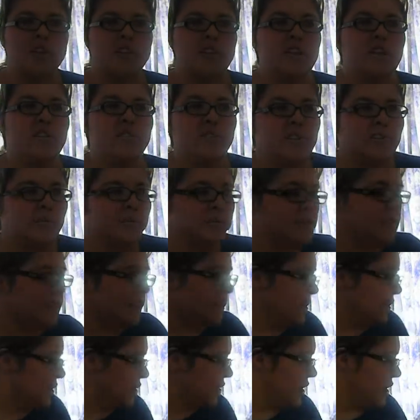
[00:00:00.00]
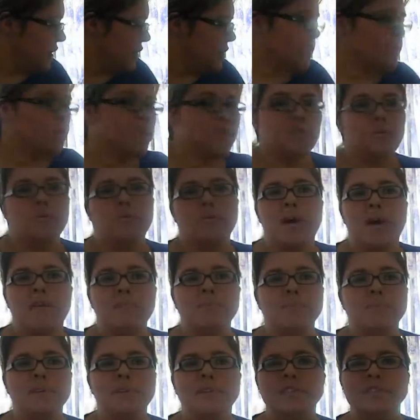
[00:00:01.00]
Generally for day-to-day -day use though,
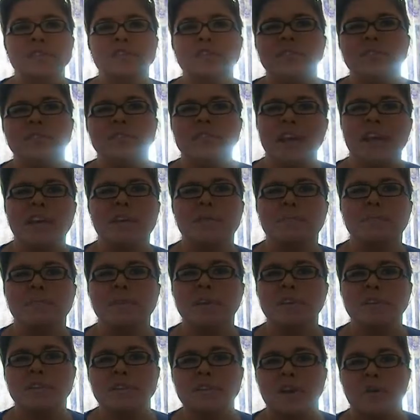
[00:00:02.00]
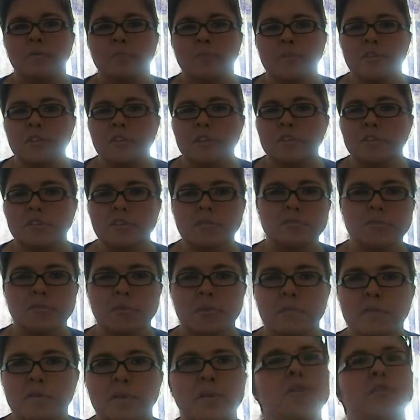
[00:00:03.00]
I've been taping it down with a, some
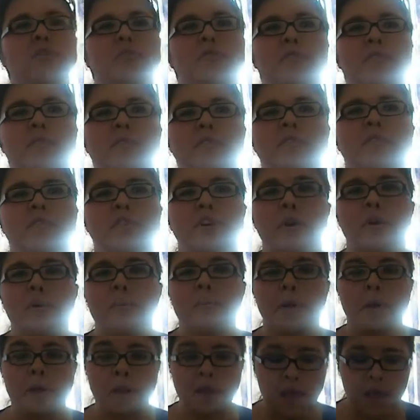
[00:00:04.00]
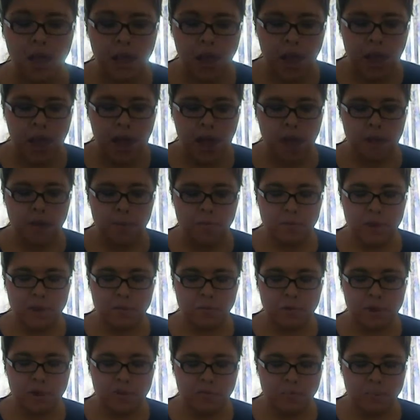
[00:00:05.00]
sort of gloss over the top. Um,
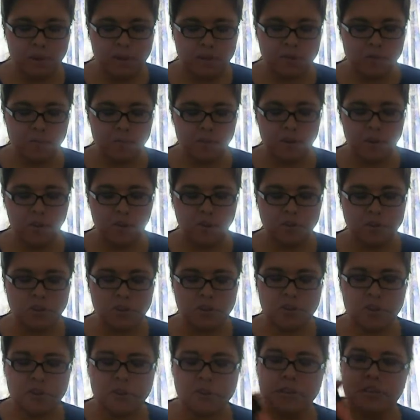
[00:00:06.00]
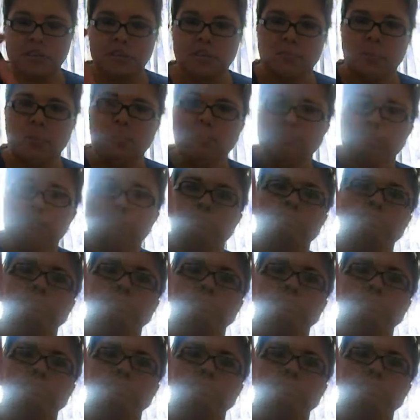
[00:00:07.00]
and what I've picked up a lot is this one.